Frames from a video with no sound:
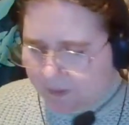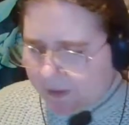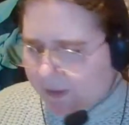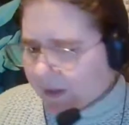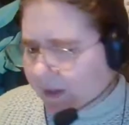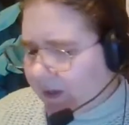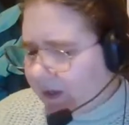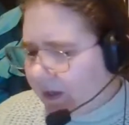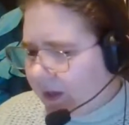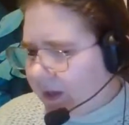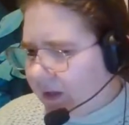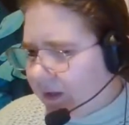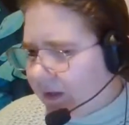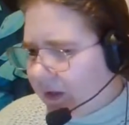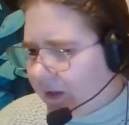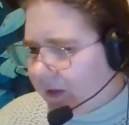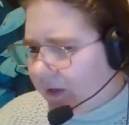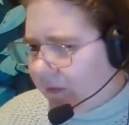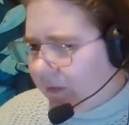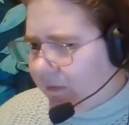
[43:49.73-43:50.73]
Yeah,
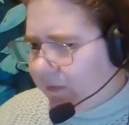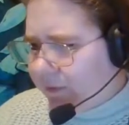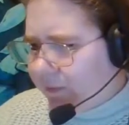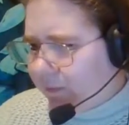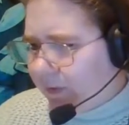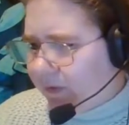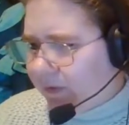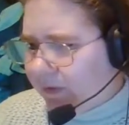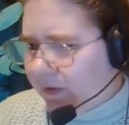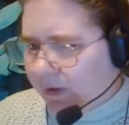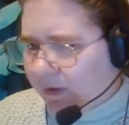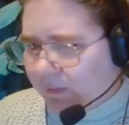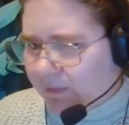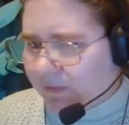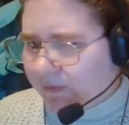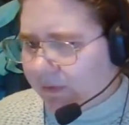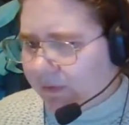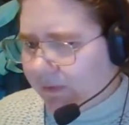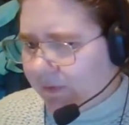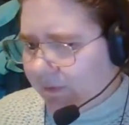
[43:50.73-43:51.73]
that was one thing I
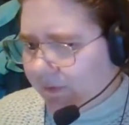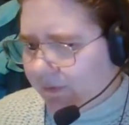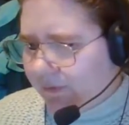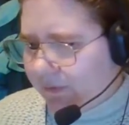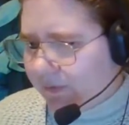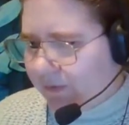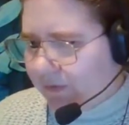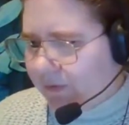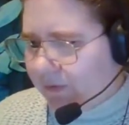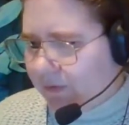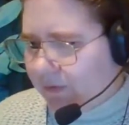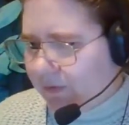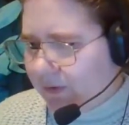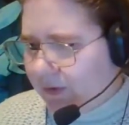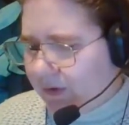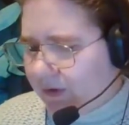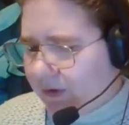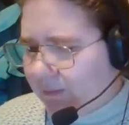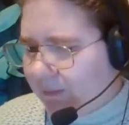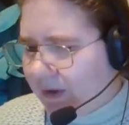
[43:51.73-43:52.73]
was
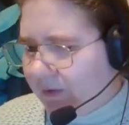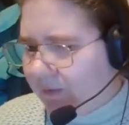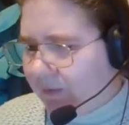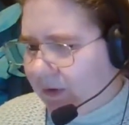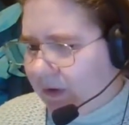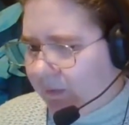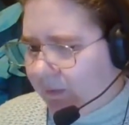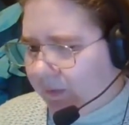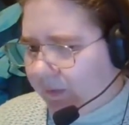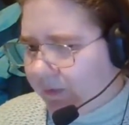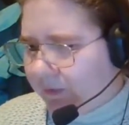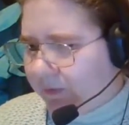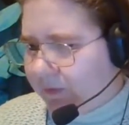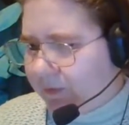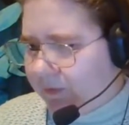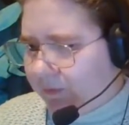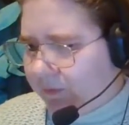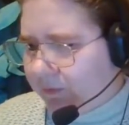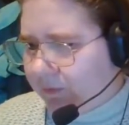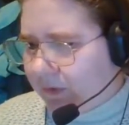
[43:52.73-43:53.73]
thinking about when I
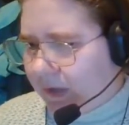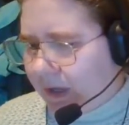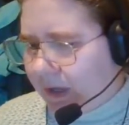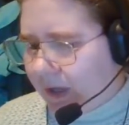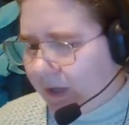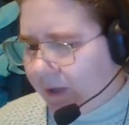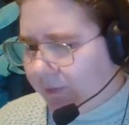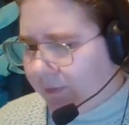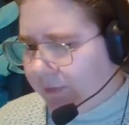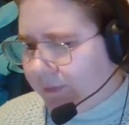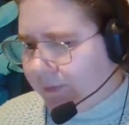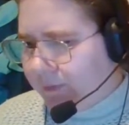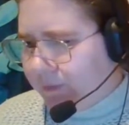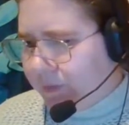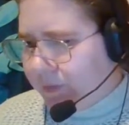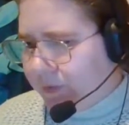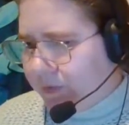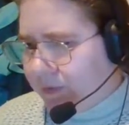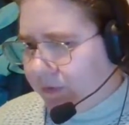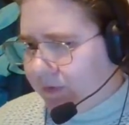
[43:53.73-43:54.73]
was
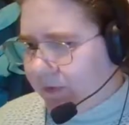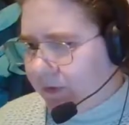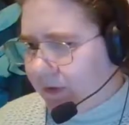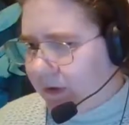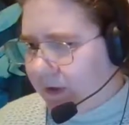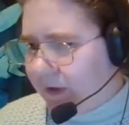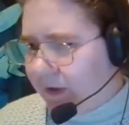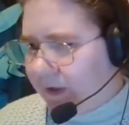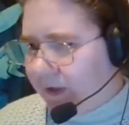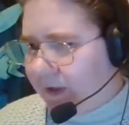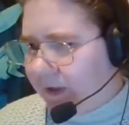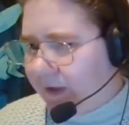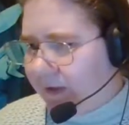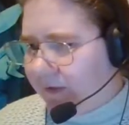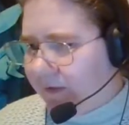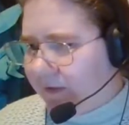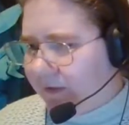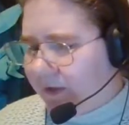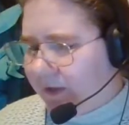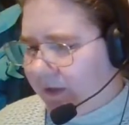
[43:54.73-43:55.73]
starting it,
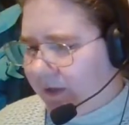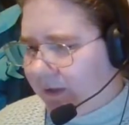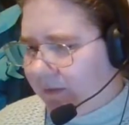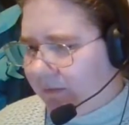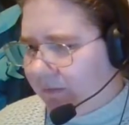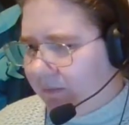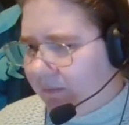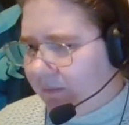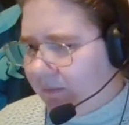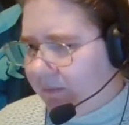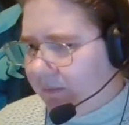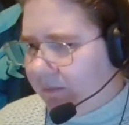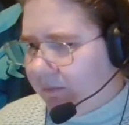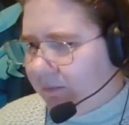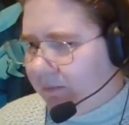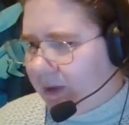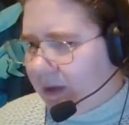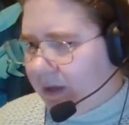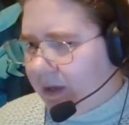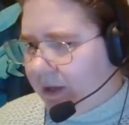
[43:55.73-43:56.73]
is to
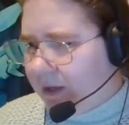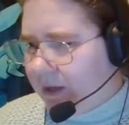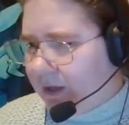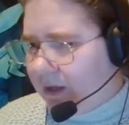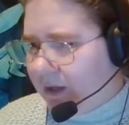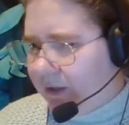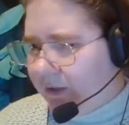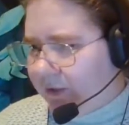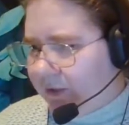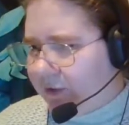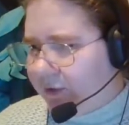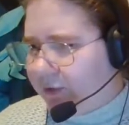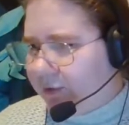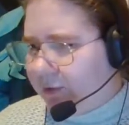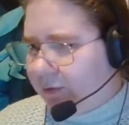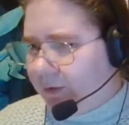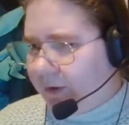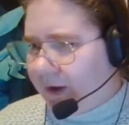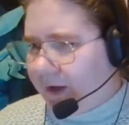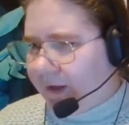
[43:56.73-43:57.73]
make each
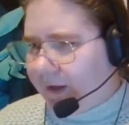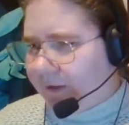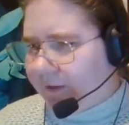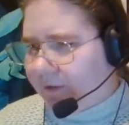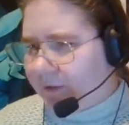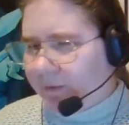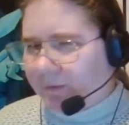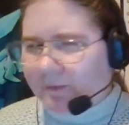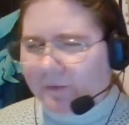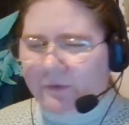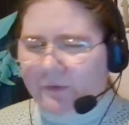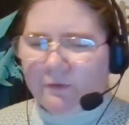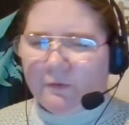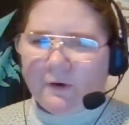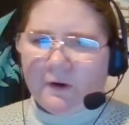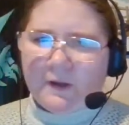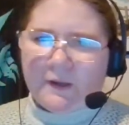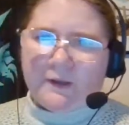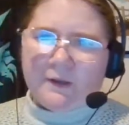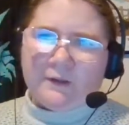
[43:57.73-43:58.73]
story its own
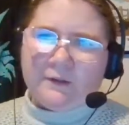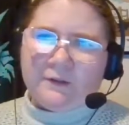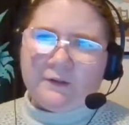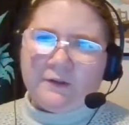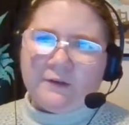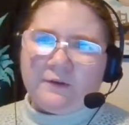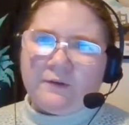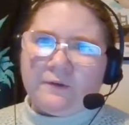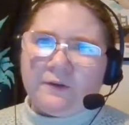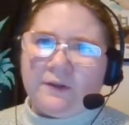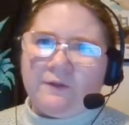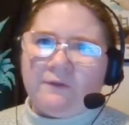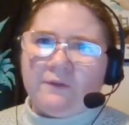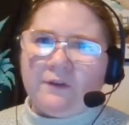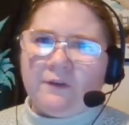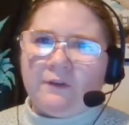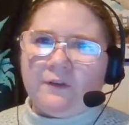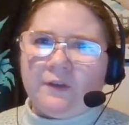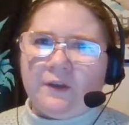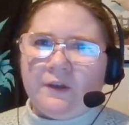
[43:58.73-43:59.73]
story too, even
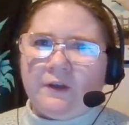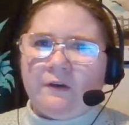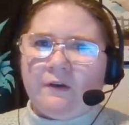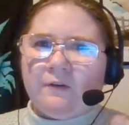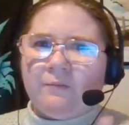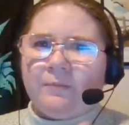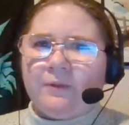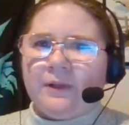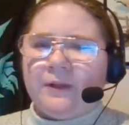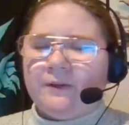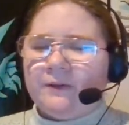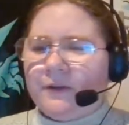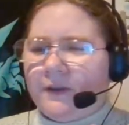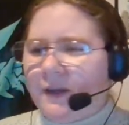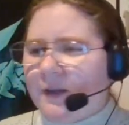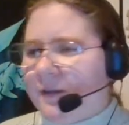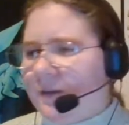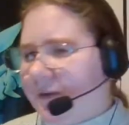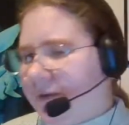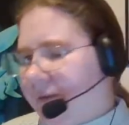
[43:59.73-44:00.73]
though they all blend together.